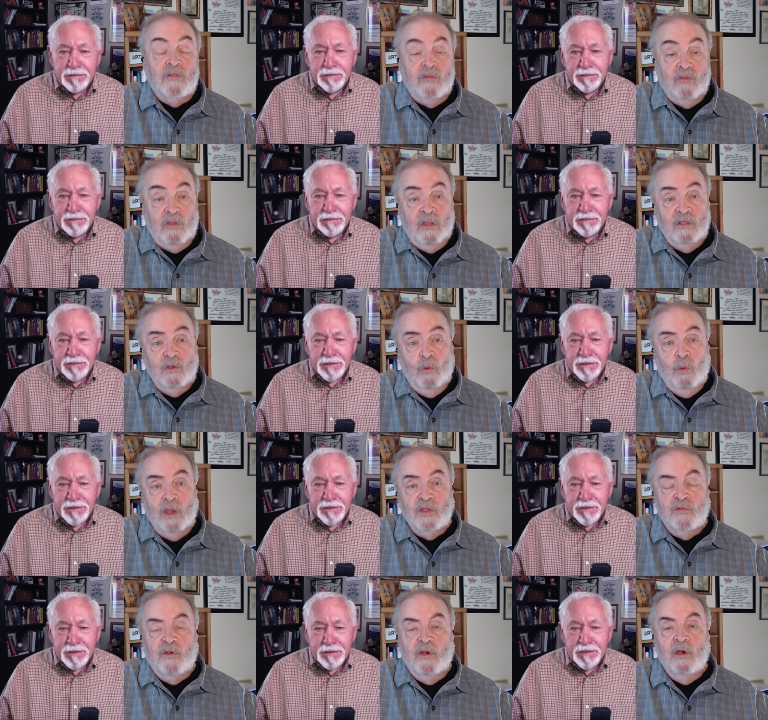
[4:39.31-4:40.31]
Speaker 1: than to
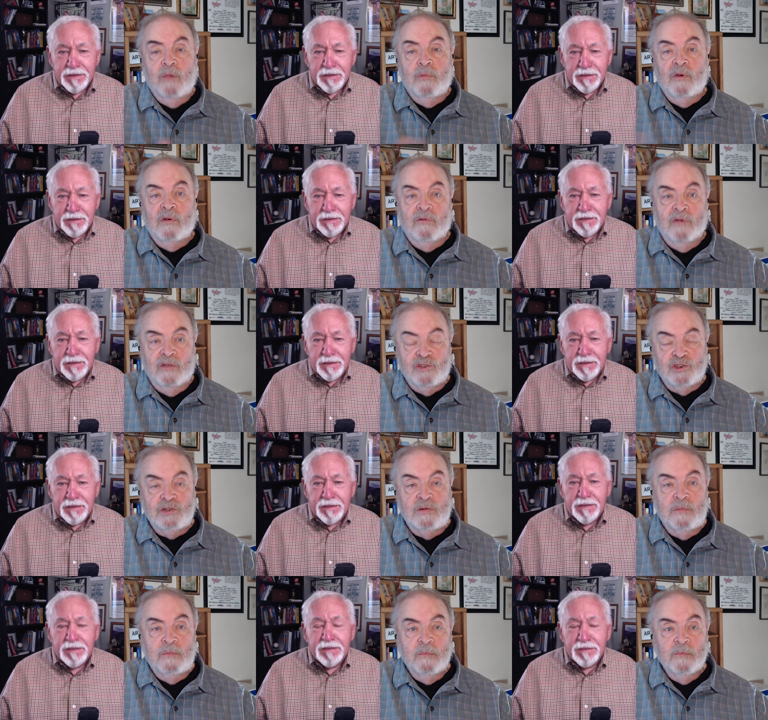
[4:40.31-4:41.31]
watch for her
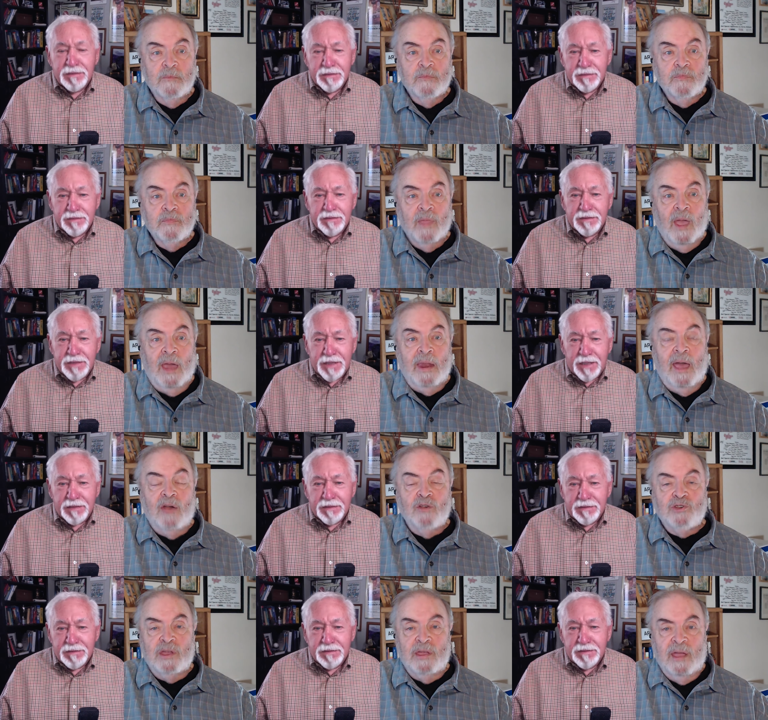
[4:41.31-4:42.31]
progression and how
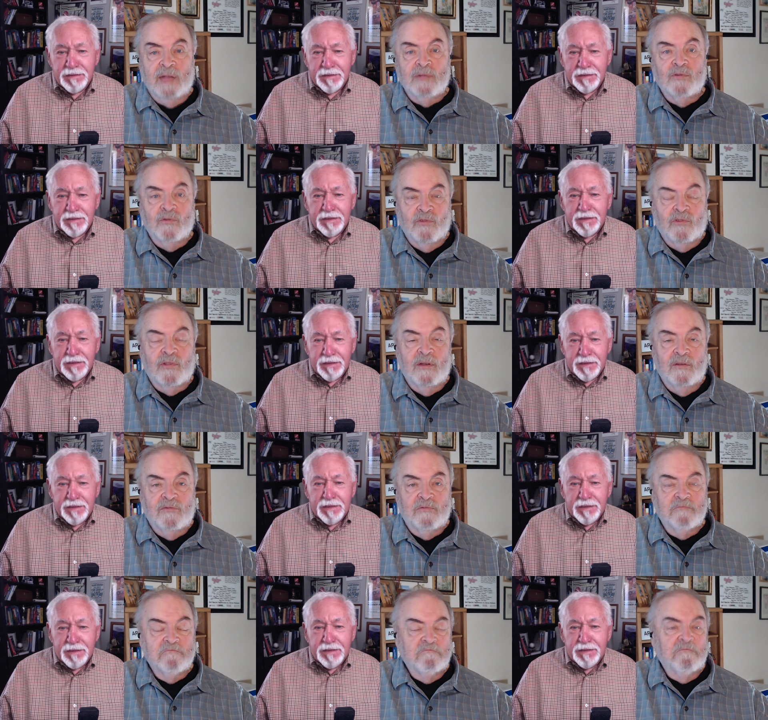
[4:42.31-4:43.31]
she yeah. handles stuff,
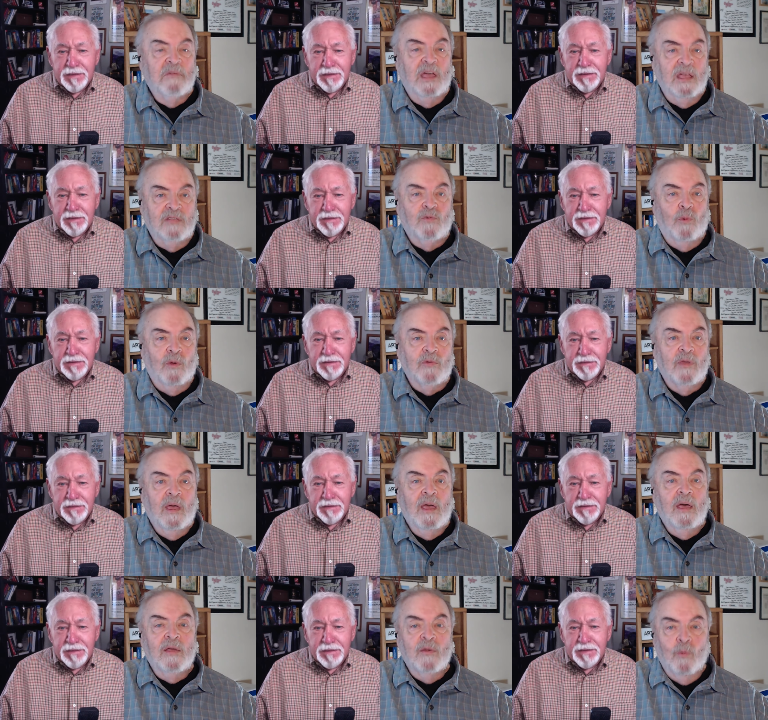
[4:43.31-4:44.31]
it's worth
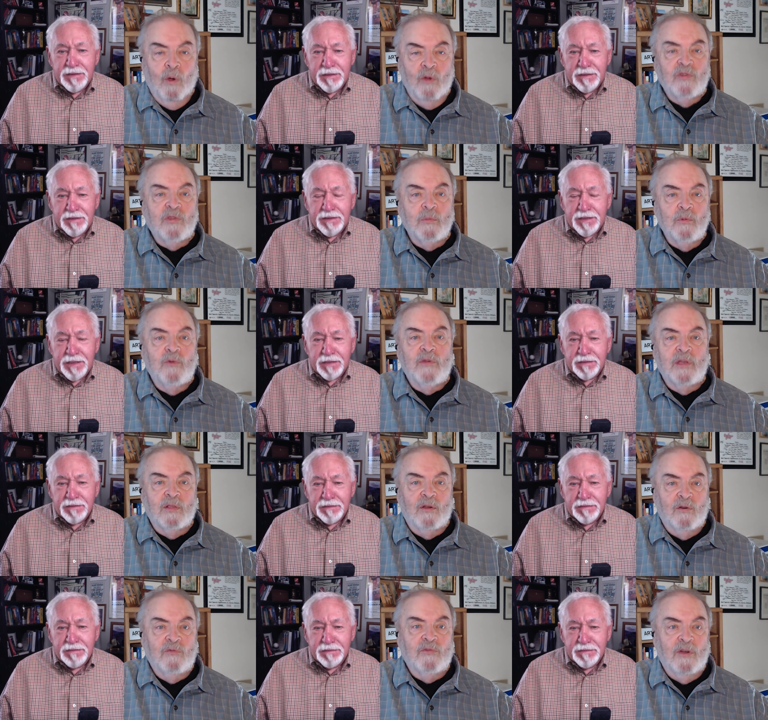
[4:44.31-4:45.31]
worth the movie
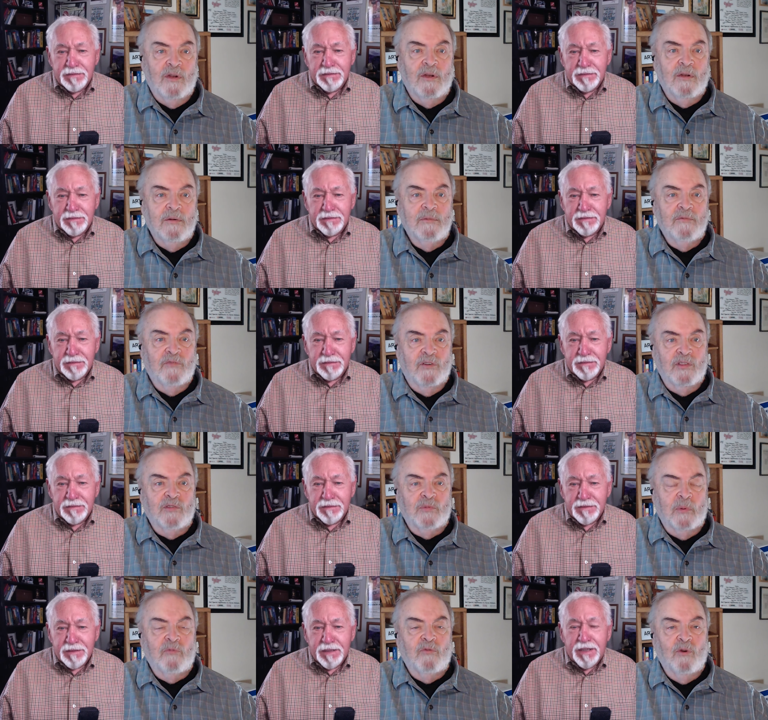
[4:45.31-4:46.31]
alone yeah.
Speaker 2: for her for this
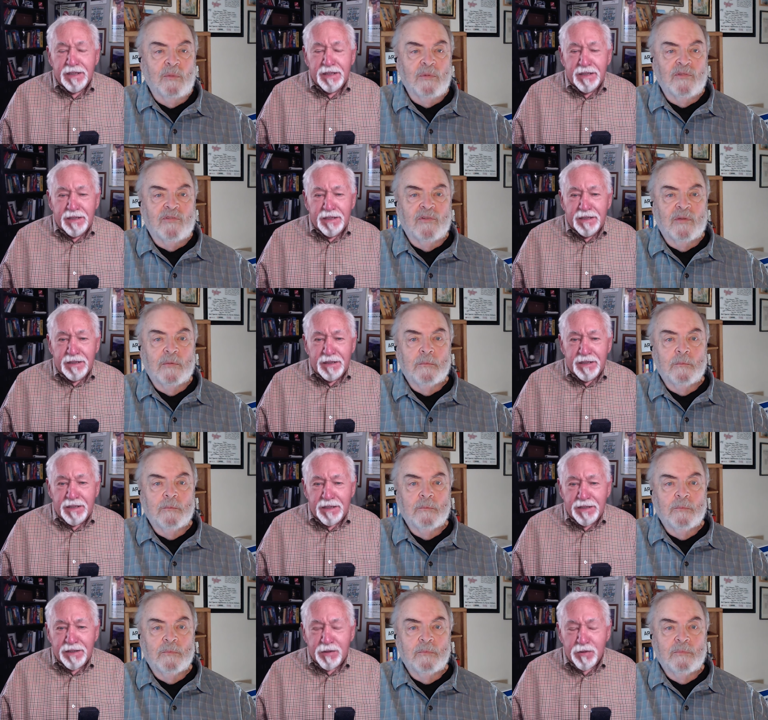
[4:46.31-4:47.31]
performance.
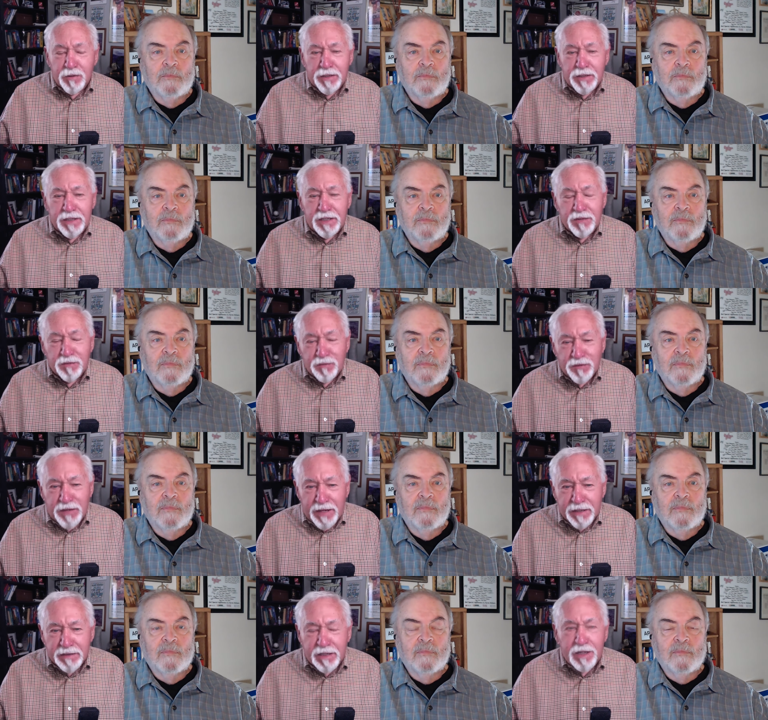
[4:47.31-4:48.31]
I, I agree.
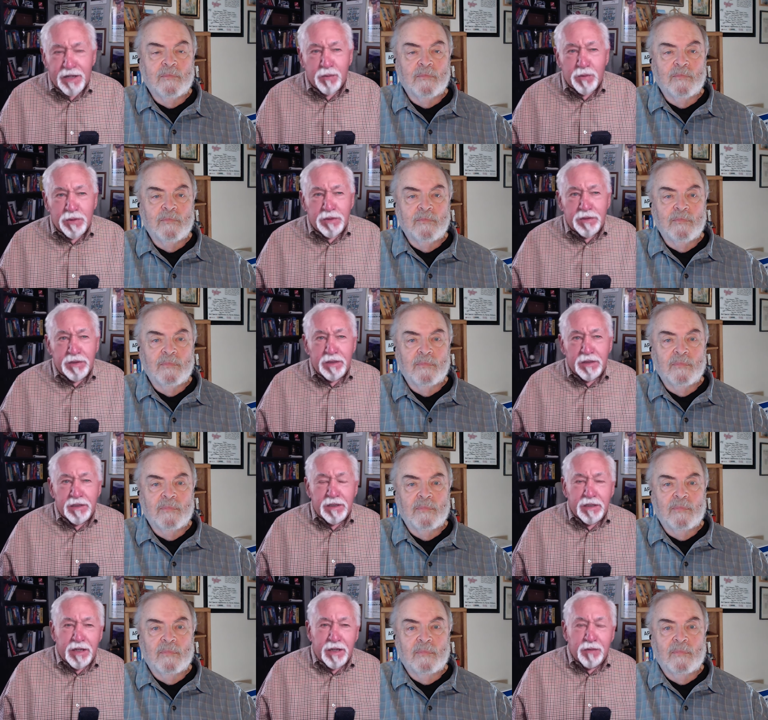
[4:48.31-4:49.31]
In fact, I
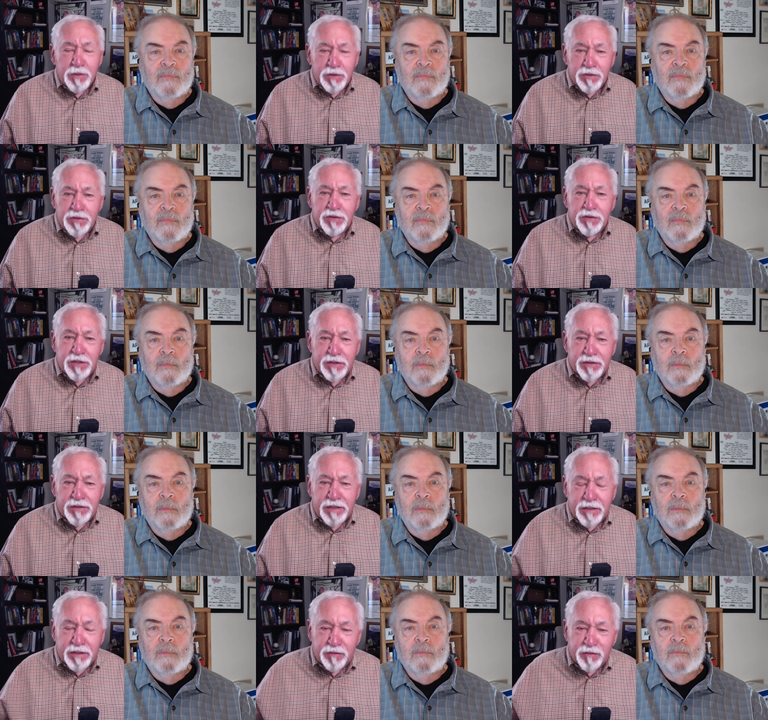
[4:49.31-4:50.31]
would I would
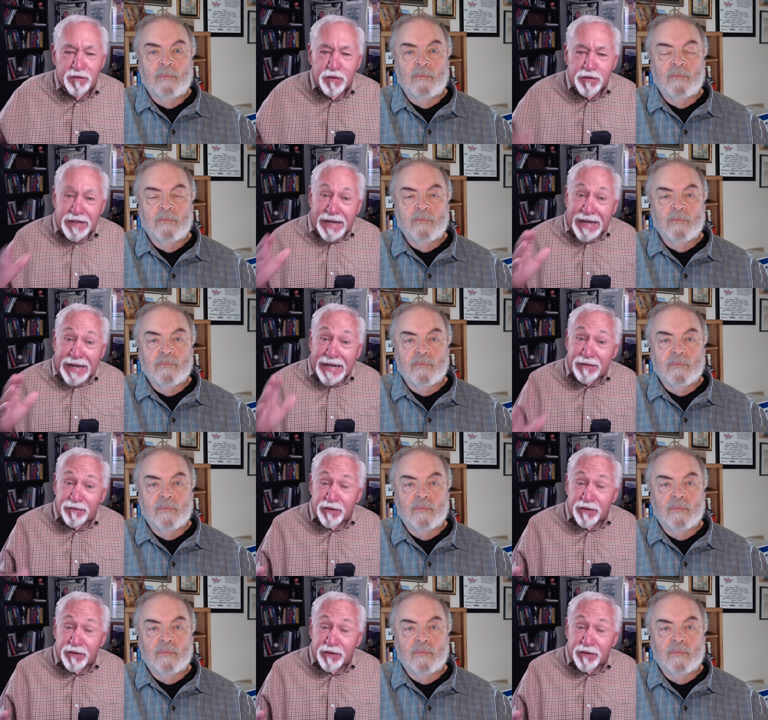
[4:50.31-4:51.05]
suggest that the first